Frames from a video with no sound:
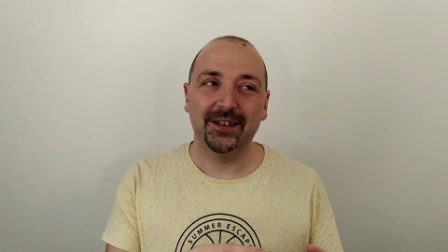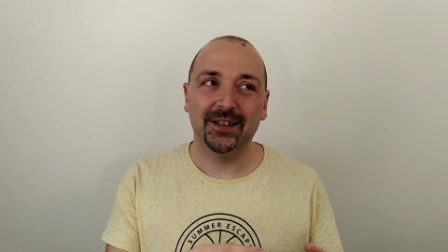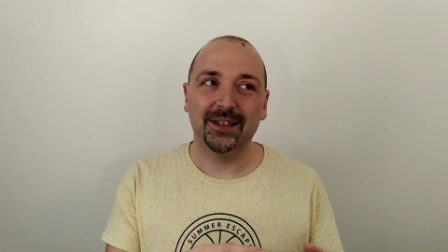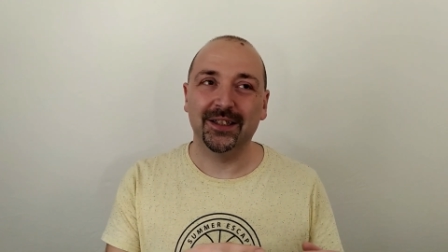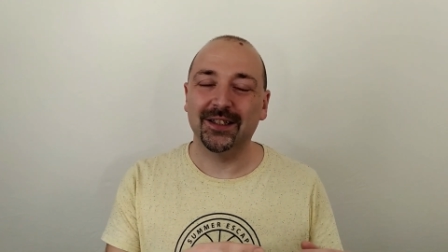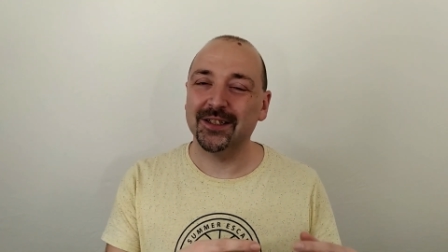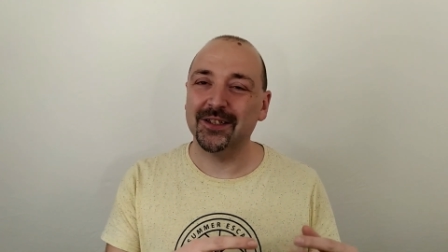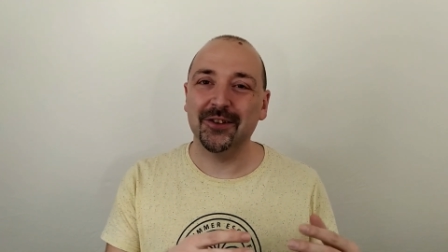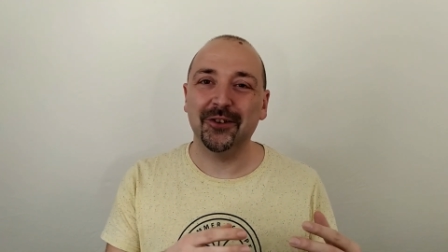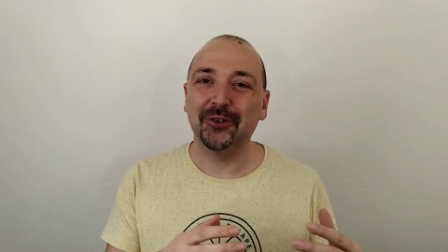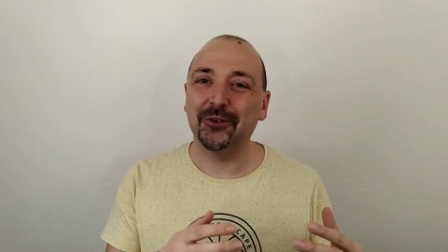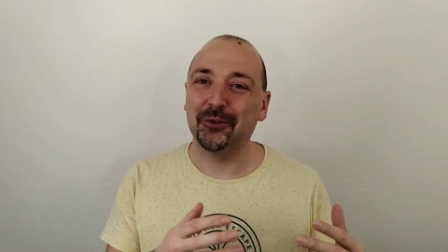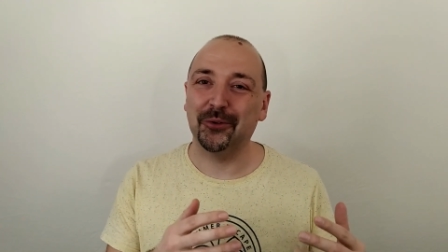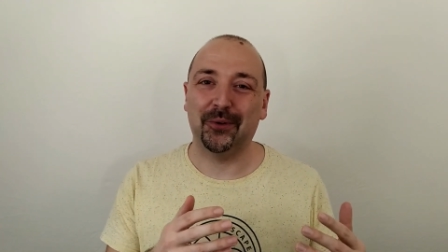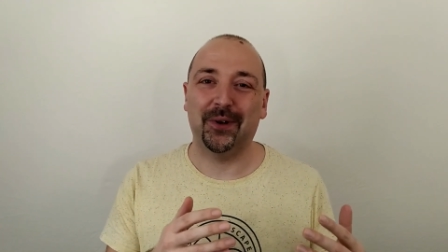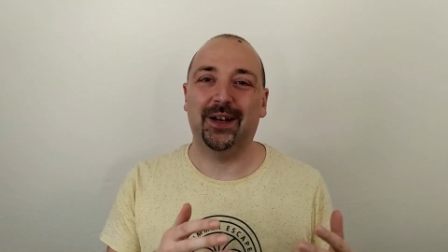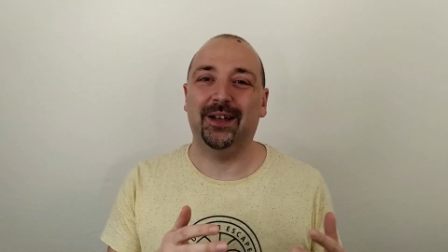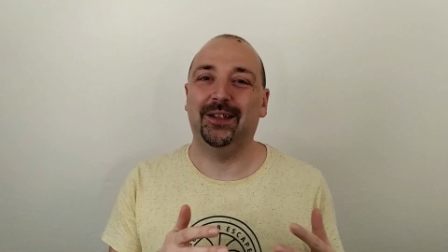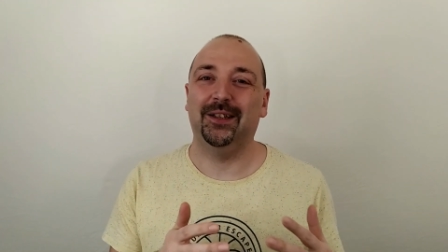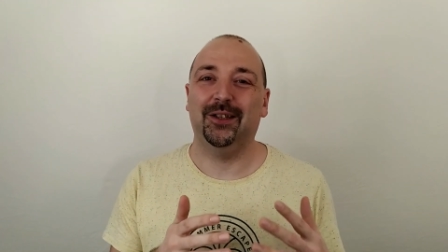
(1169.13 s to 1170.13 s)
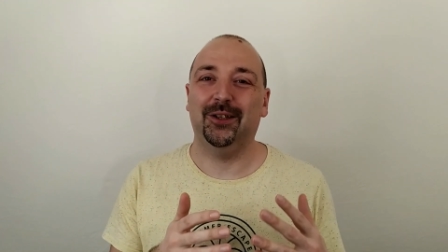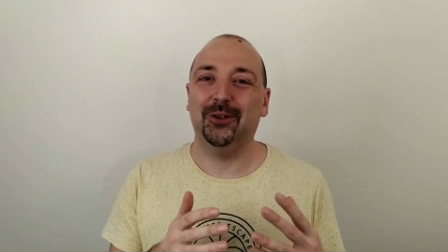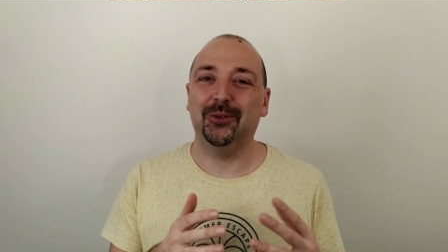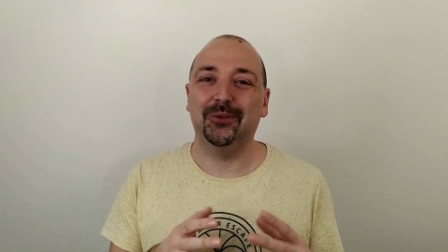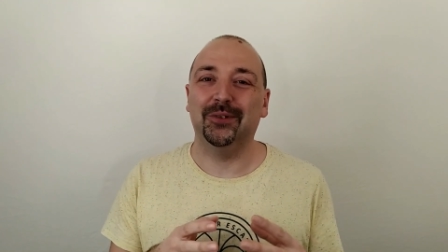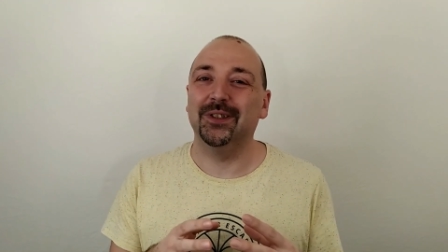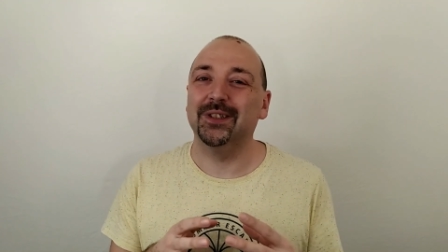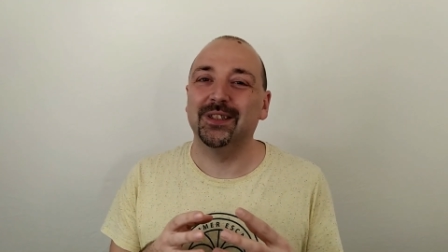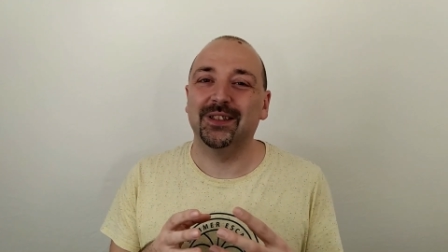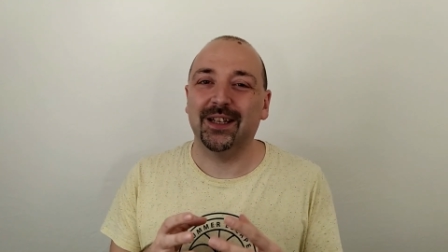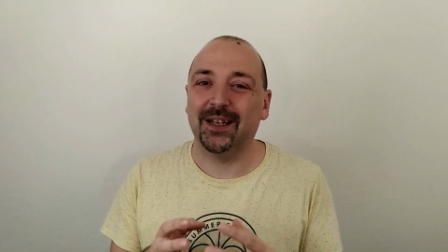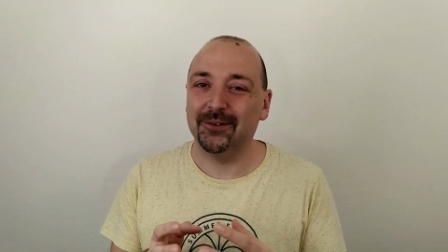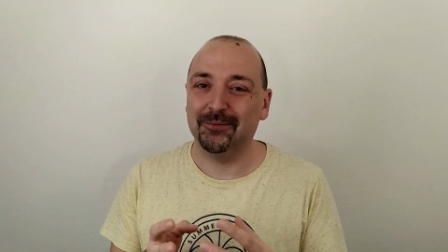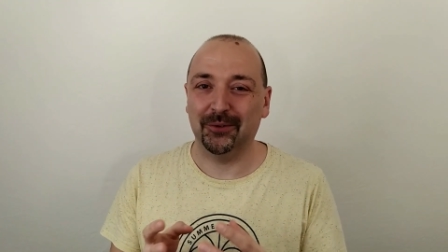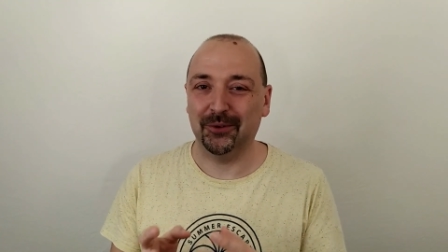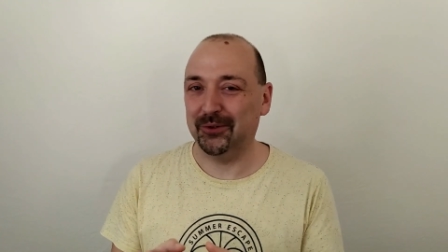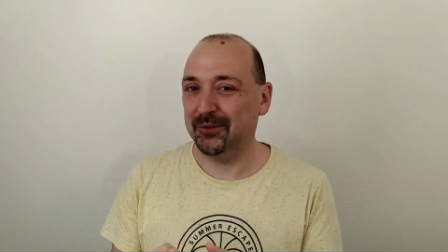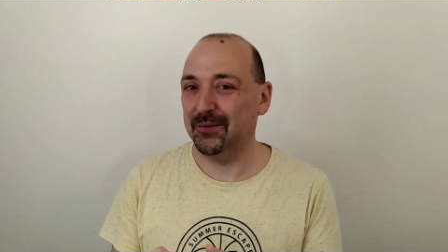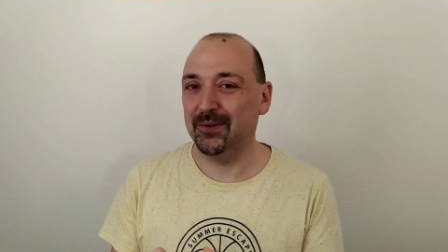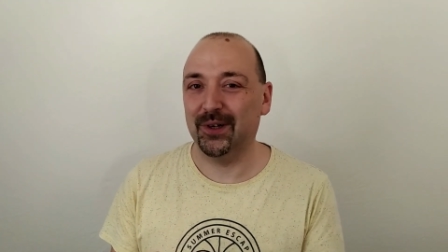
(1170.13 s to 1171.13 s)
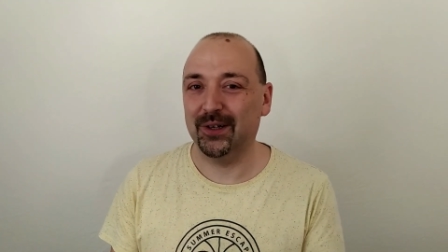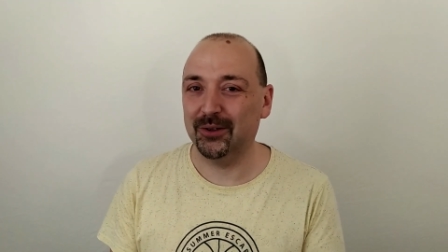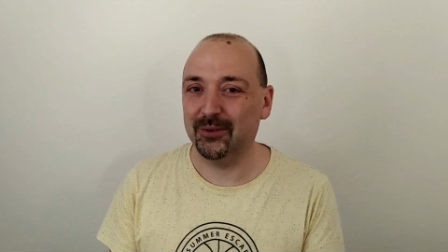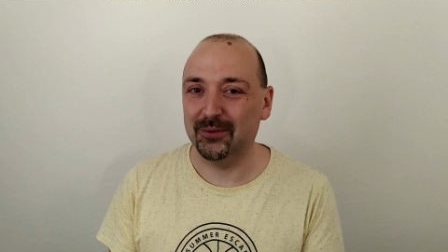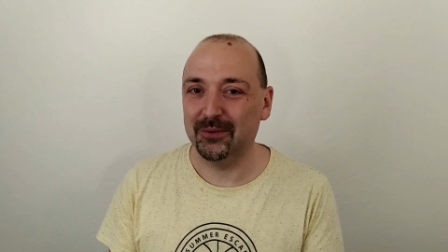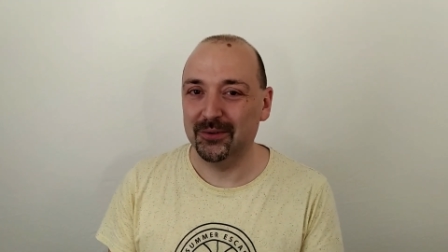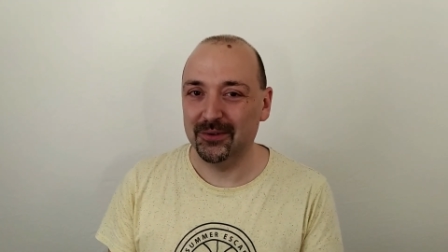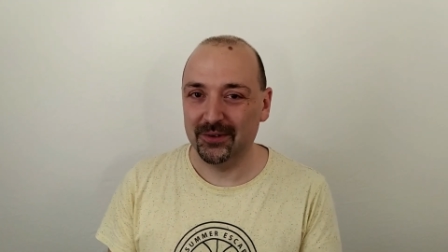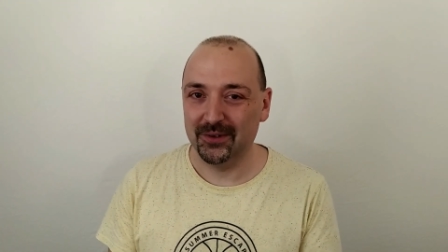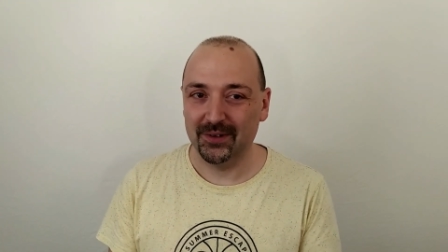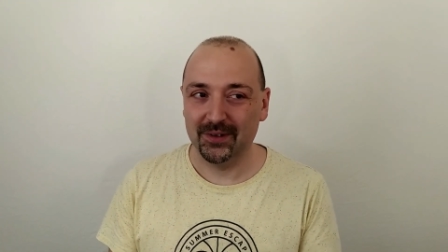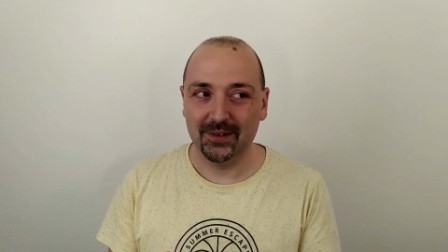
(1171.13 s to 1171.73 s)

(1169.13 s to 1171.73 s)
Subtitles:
It's not your right to decide what you want to do.